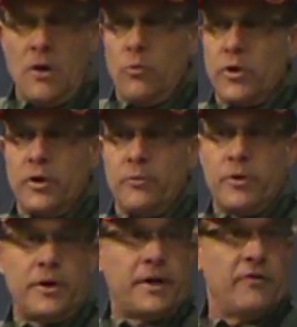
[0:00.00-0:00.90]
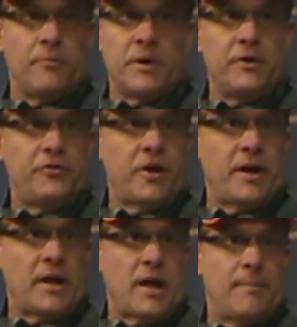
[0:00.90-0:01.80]
We're going to give him a good
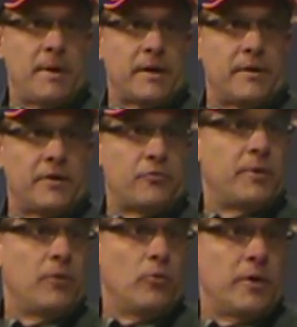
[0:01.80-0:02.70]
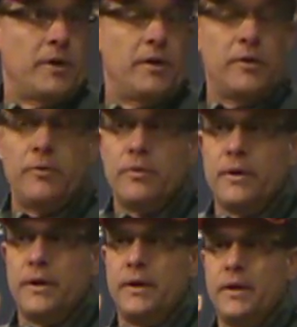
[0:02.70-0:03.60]
shot at linebacker. That's what he wanted to do.
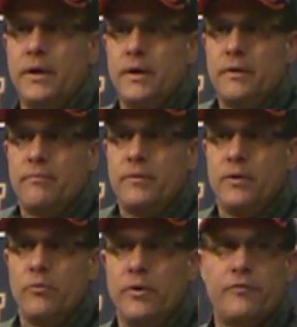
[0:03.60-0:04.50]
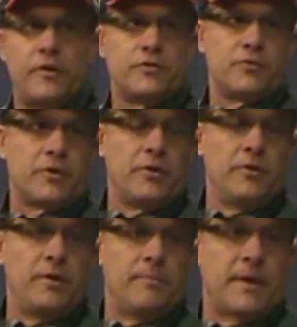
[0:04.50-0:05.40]
And you know, when we first
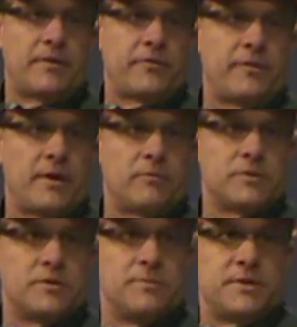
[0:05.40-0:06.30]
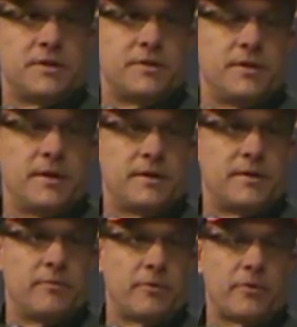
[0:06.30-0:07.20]
recruited him, that was the position that
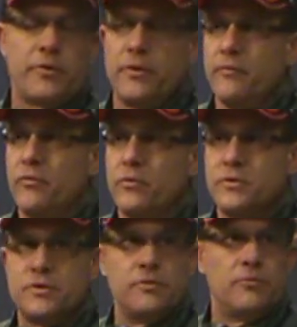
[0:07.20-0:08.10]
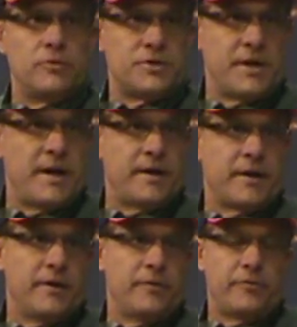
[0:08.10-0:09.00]
we were recruiting for. So we'll see how it
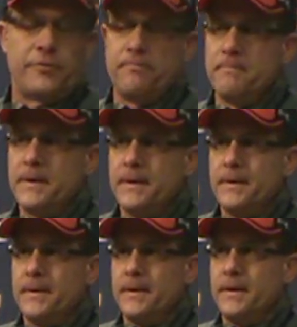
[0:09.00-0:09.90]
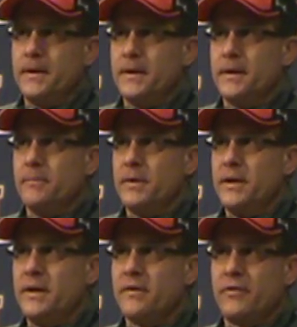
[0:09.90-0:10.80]
goes. But
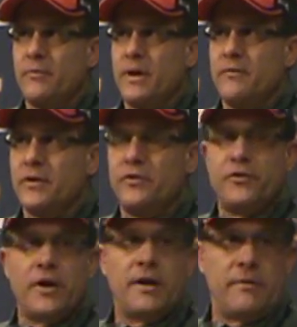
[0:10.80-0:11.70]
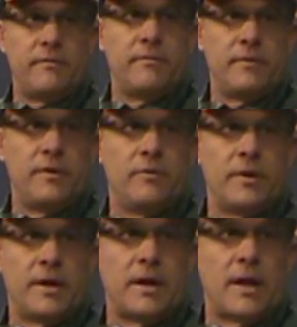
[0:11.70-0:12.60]
he definitely will have a good shot, you
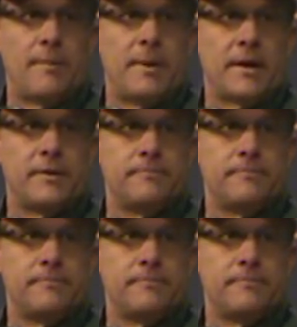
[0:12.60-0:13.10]
know, at linebacker.